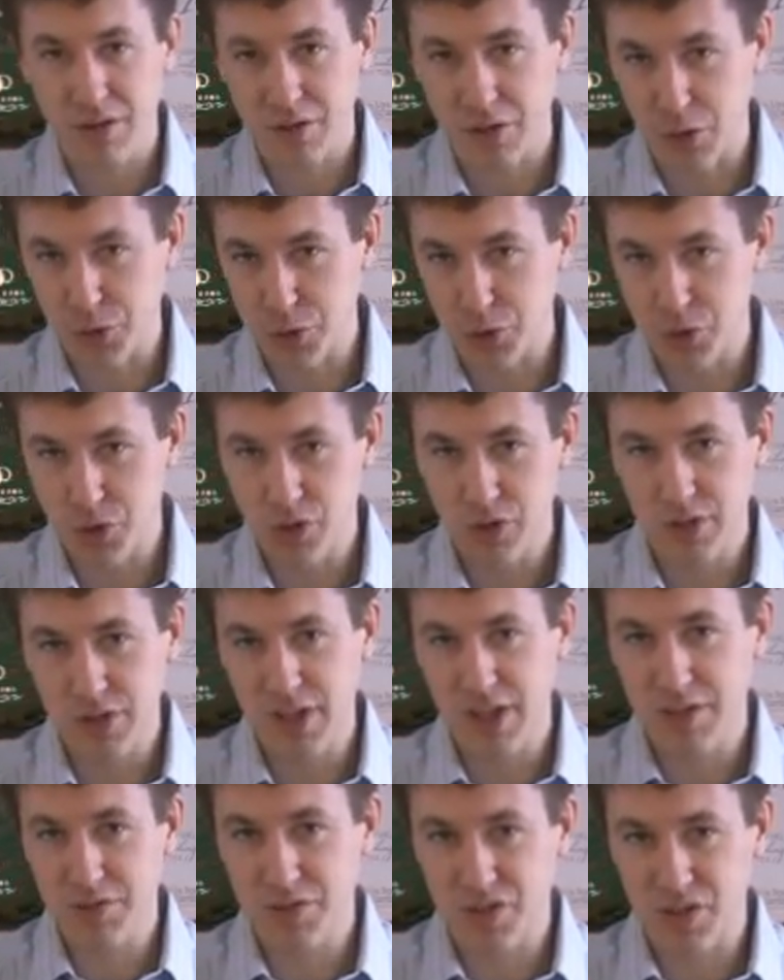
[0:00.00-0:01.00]
closer to the
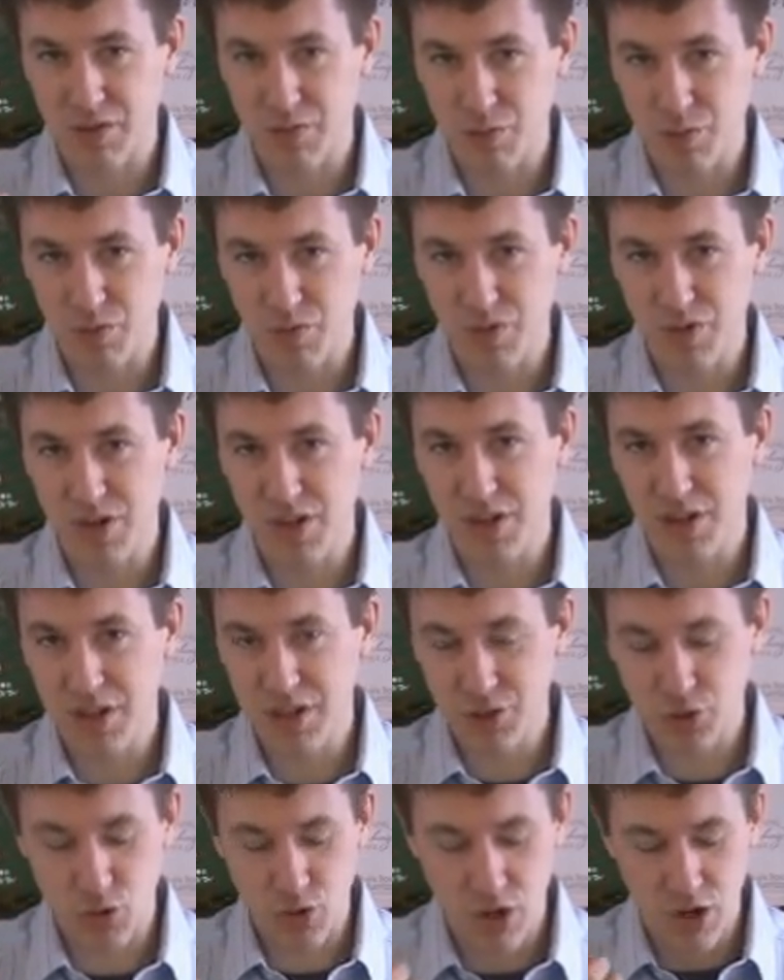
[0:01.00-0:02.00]
leaves that
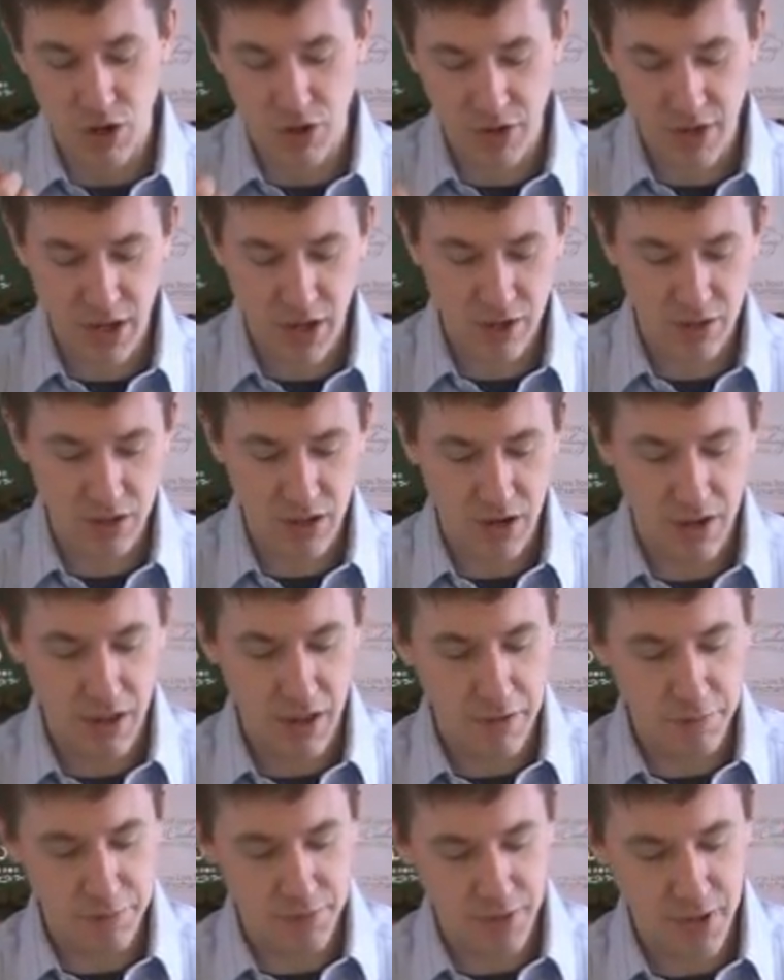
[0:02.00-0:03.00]
really drawn out a lot of
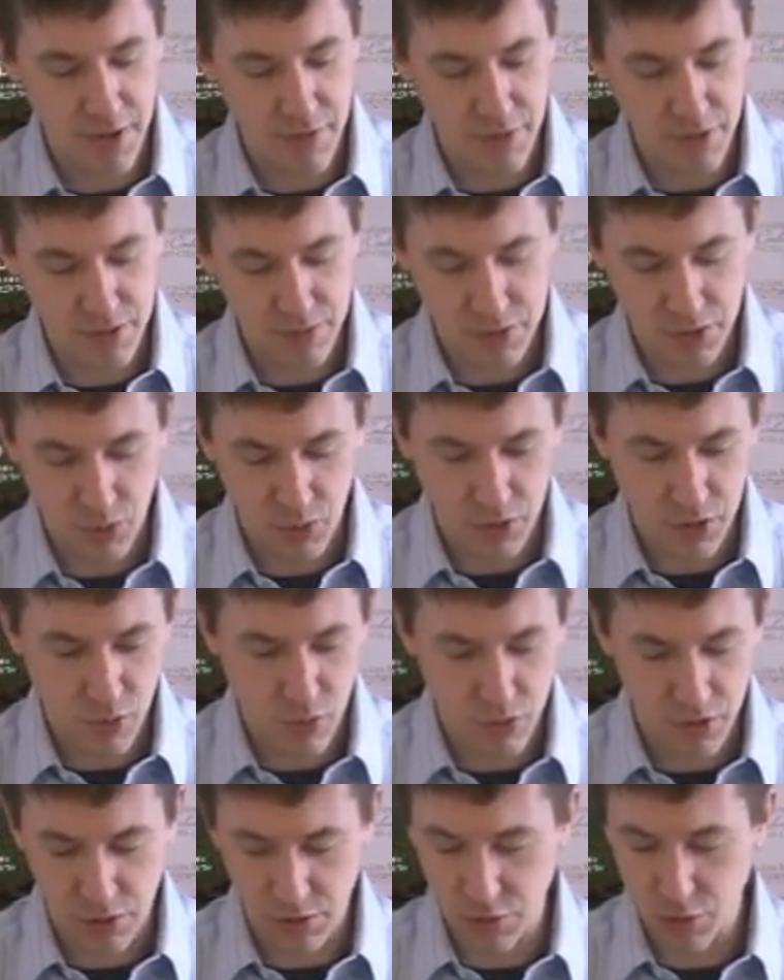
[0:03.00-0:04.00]
that flavor, so we
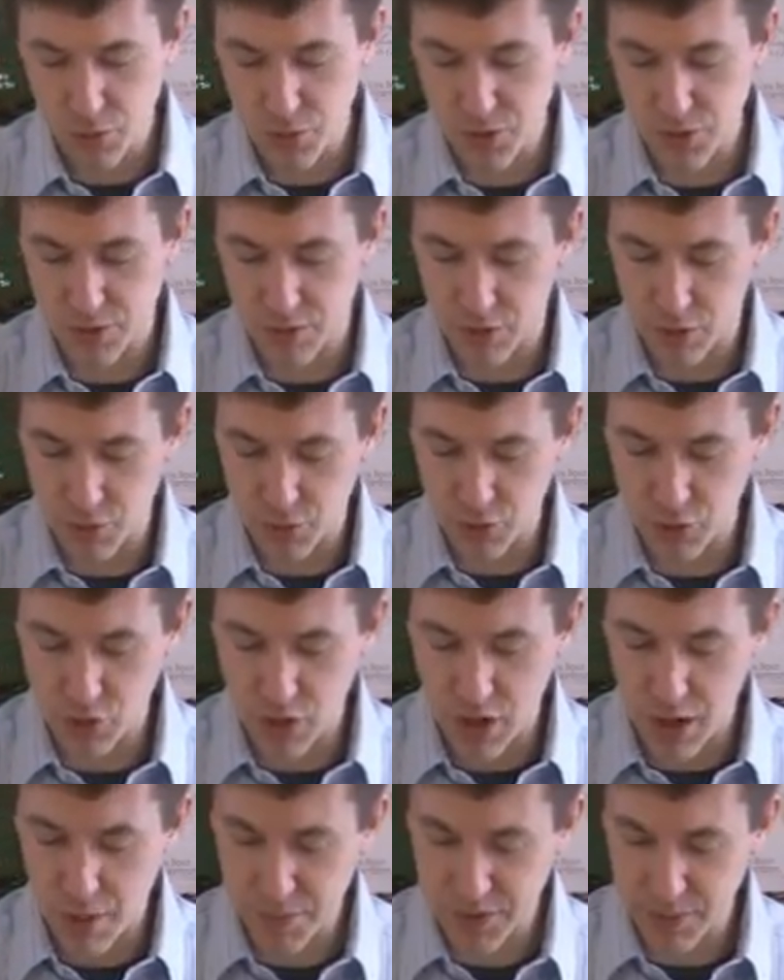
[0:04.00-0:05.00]
don't want to lose those
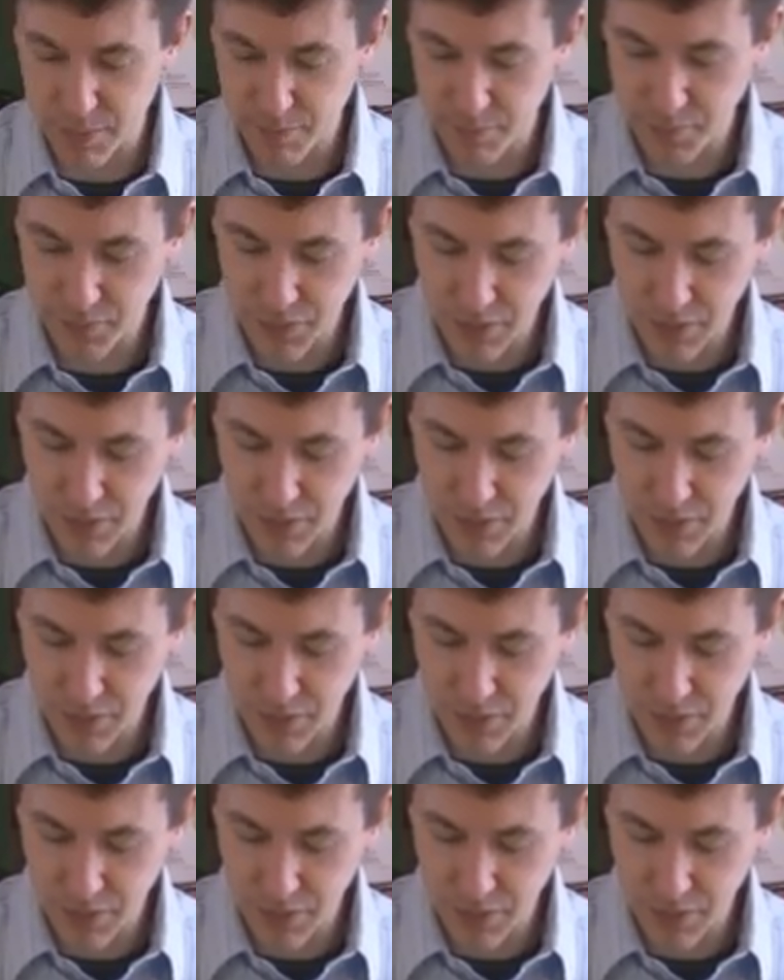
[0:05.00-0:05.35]
drops.